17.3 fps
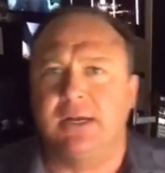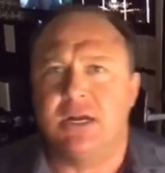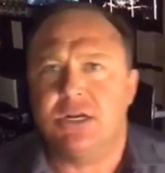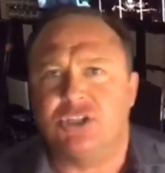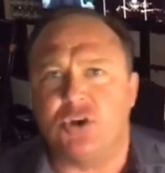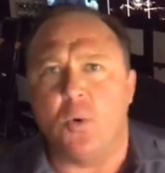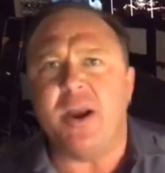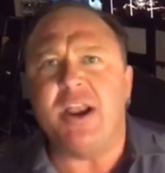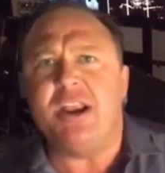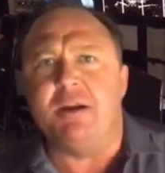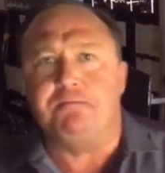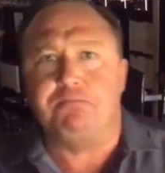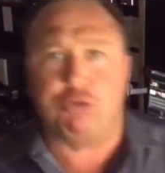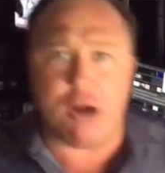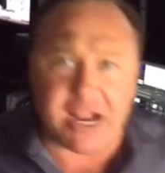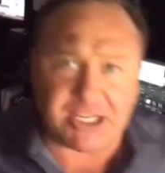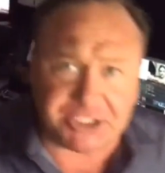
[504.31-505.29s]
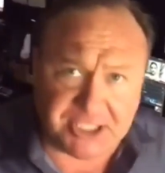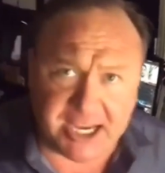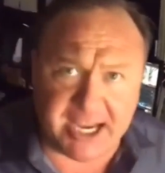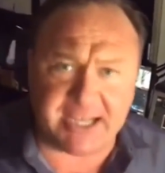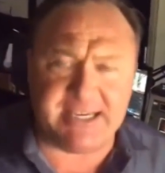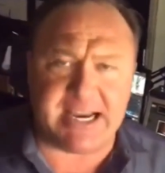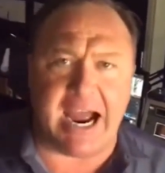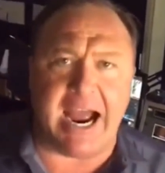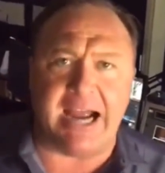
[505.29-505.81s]
So we need to press the
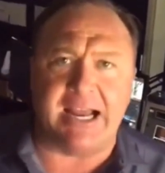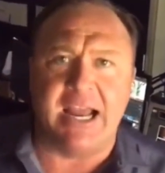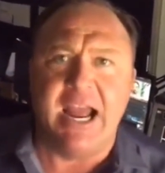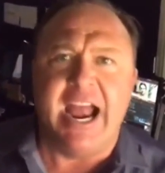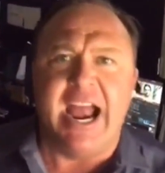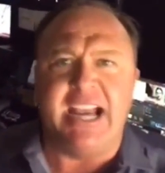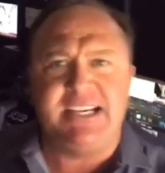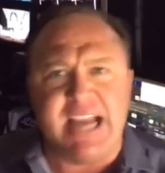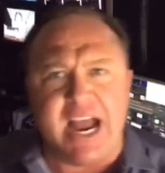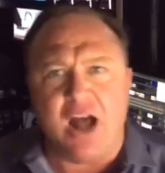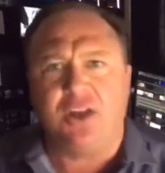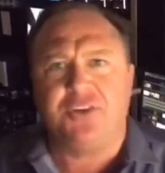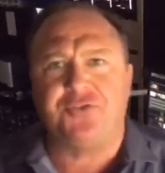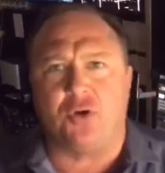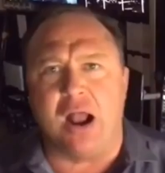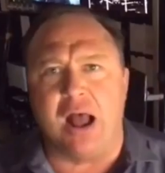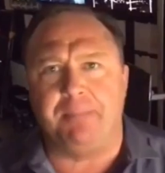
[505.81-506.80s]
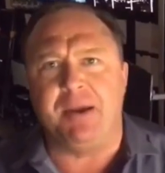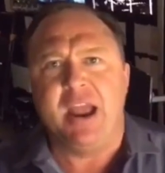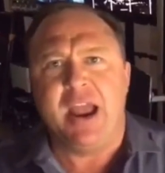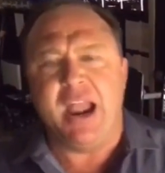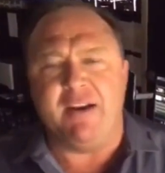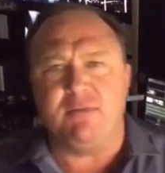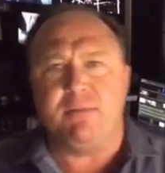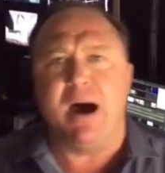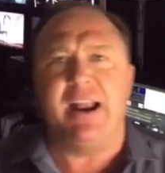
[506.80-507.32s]
attack and tell Trump and
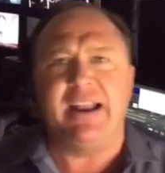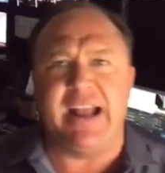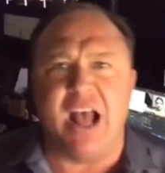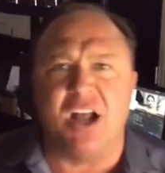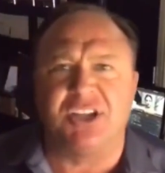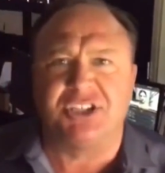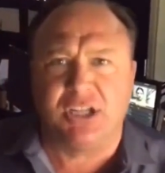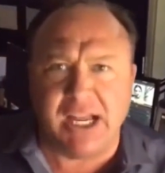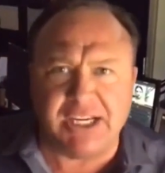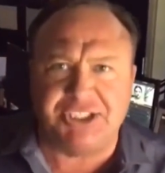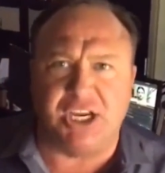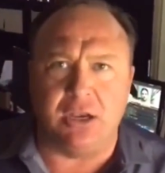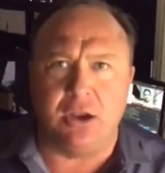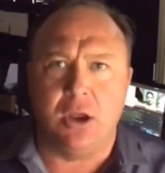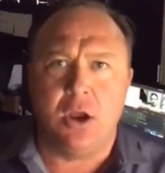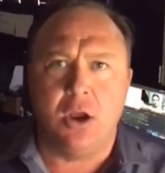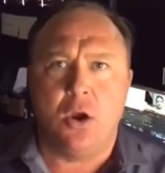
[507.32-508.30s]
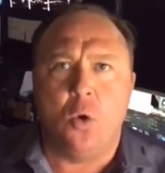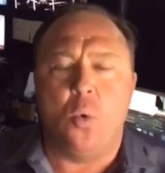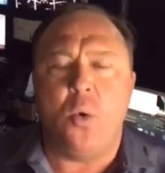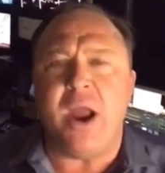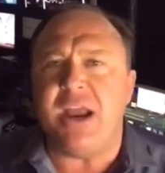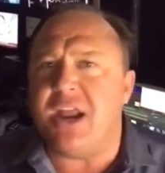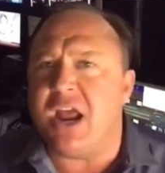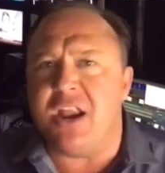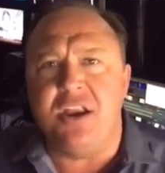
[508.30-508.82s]
everybody else, listen,
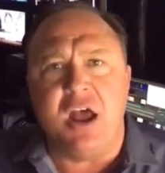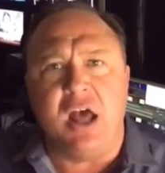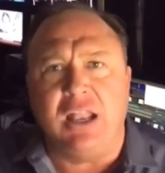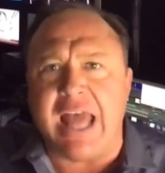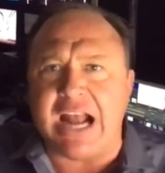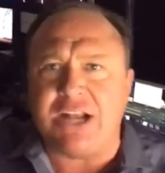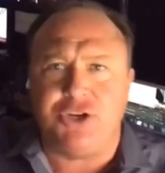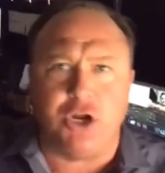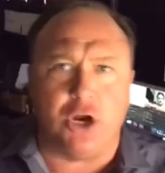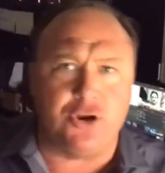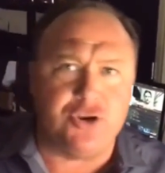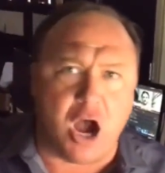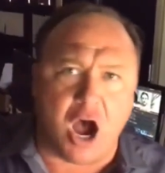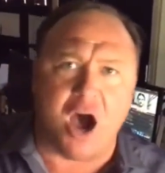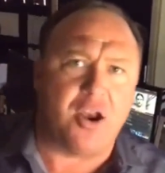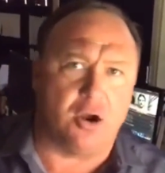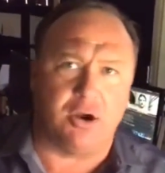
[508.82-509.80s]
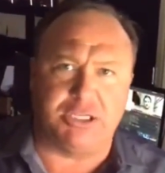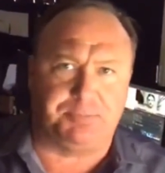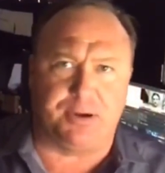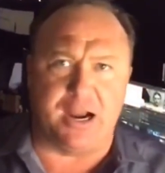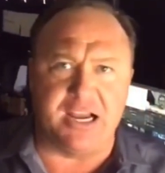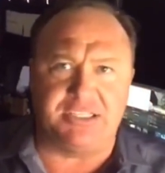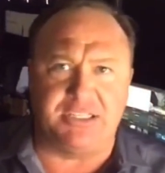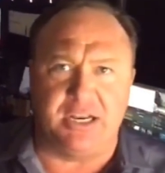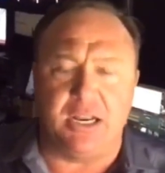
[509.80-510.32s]
we didn't elect your daughter as
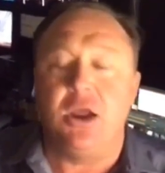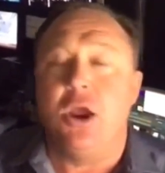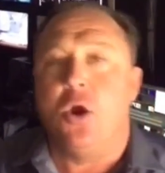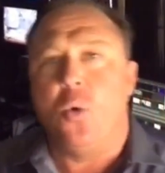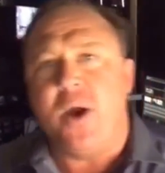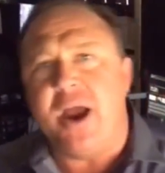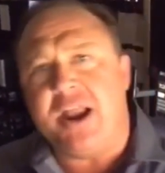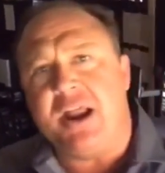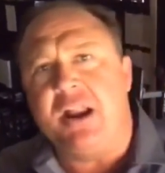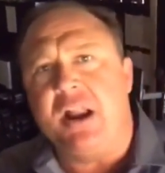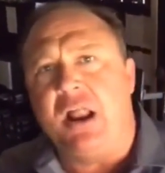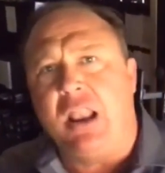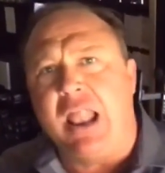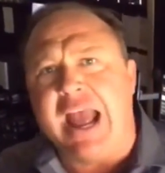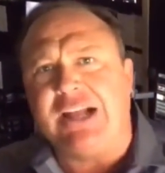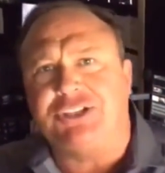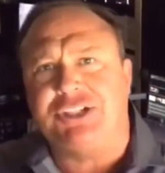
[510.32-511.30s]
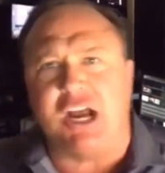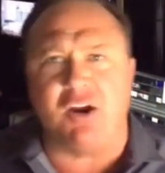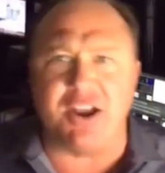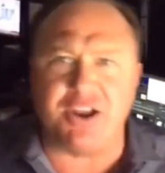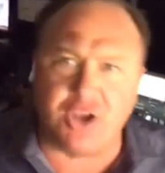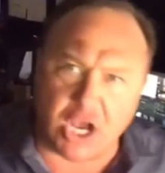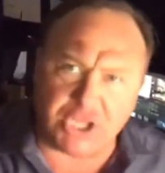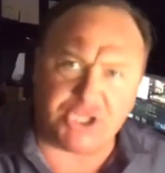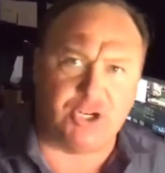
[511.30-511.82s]
president. We didn't elect Jared
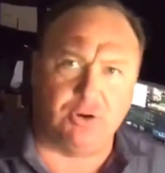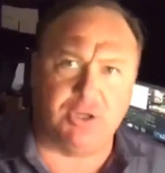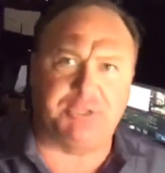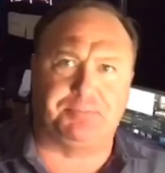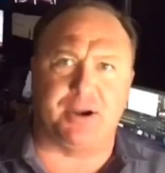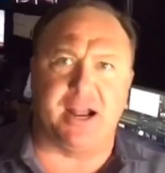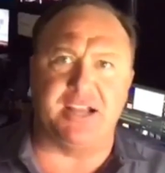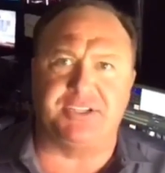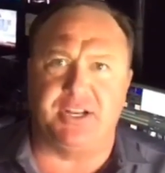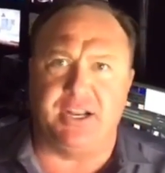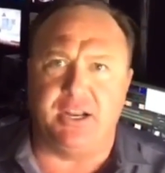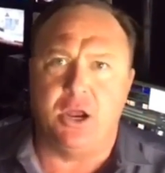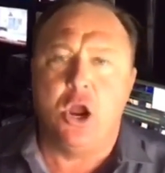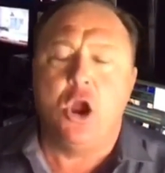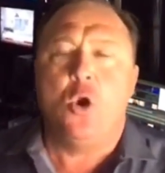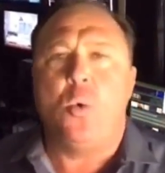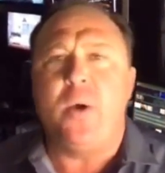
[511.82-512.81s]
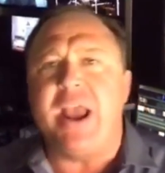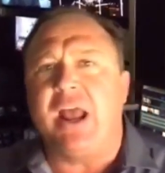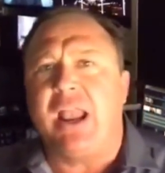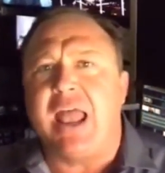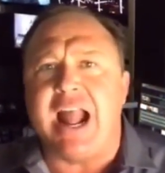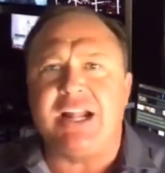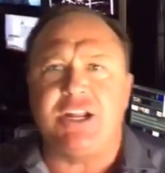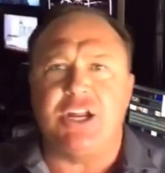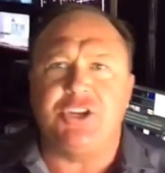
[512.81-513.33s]
Kushner as president. We
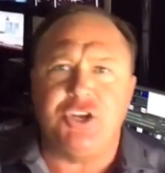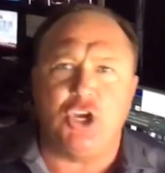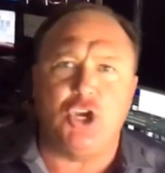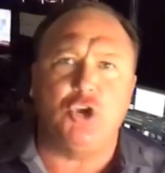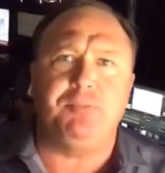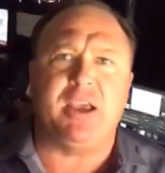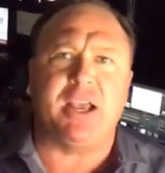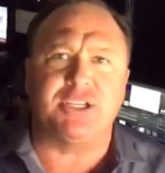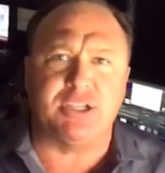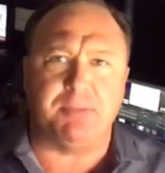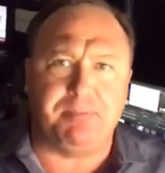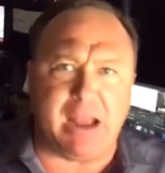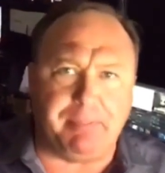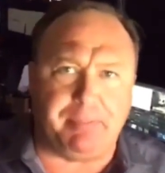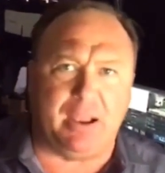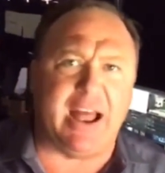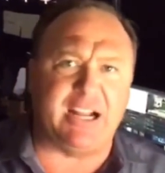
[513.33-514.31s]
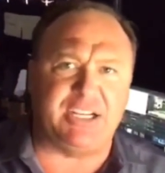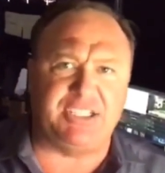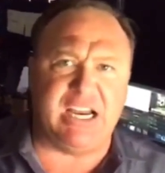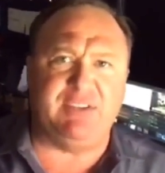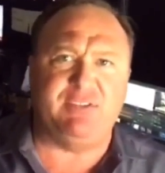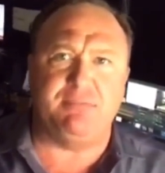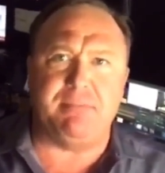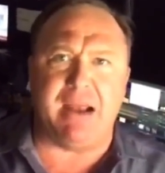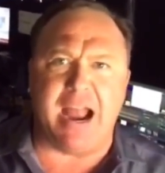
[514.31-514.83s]
elected you because of people like
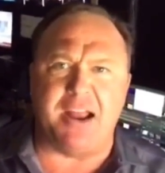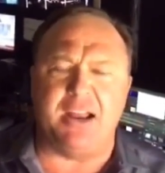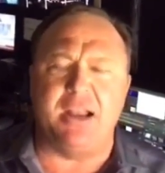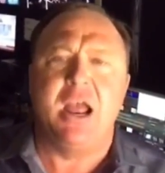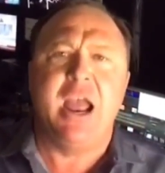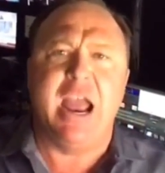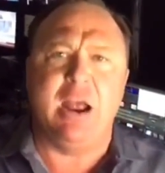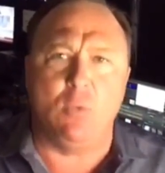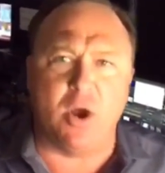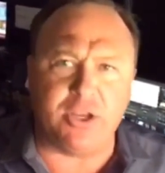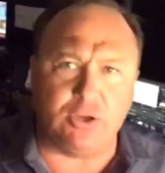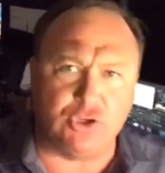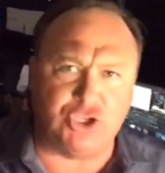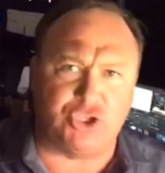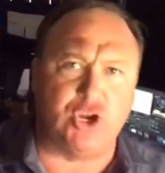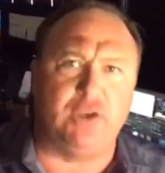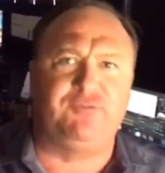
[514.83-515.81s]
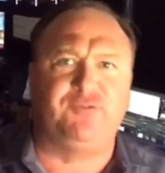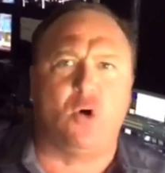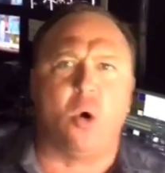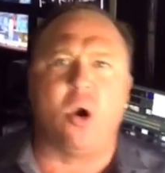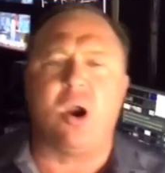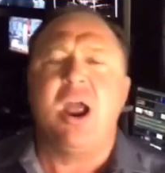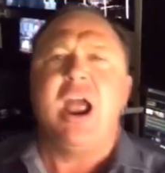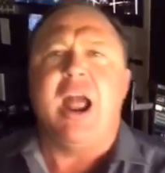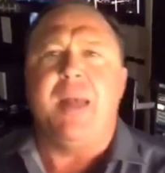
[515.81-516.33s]
Stephen Bannon and what you stood
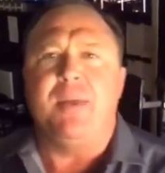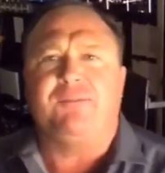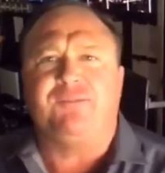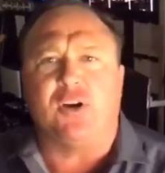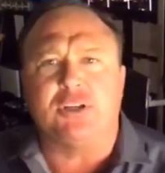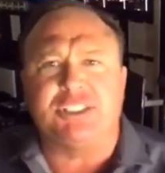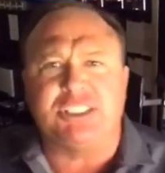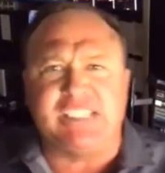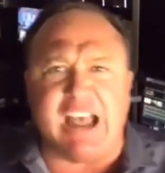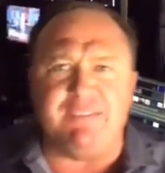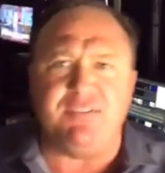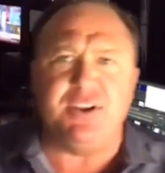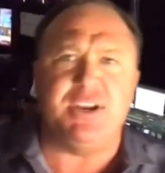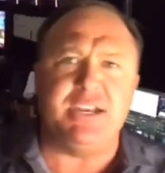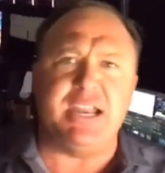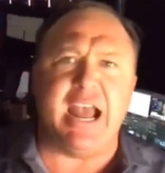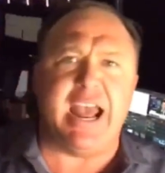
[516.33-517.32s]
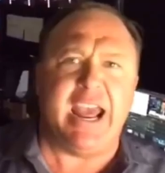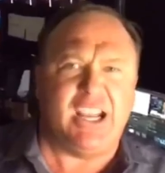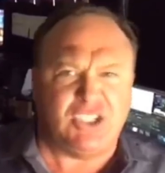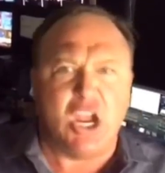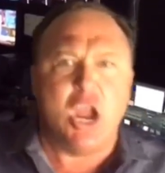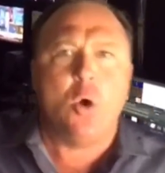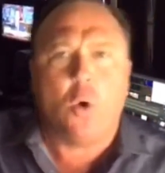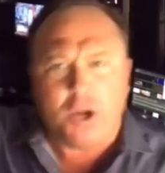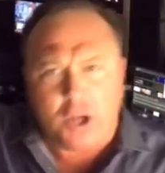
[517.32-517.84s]
for and the first 70 days
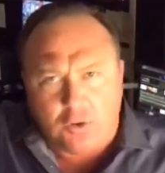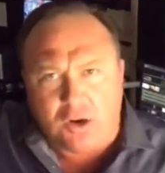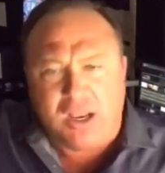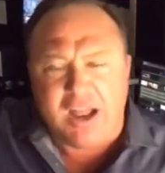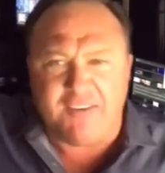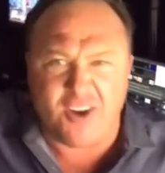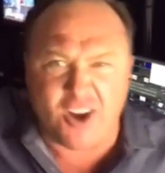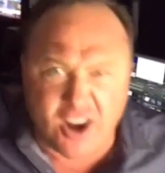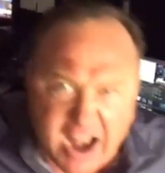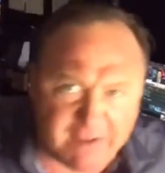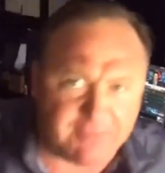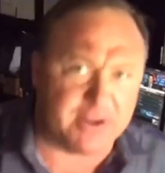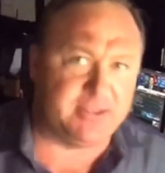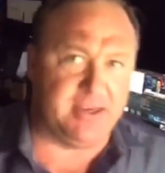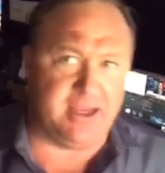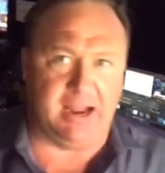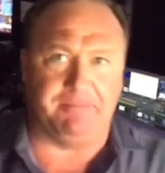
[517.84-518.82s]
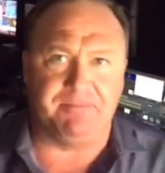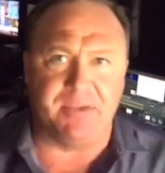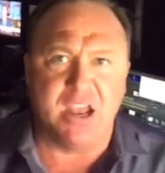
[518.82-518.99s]
where you delivered on everything.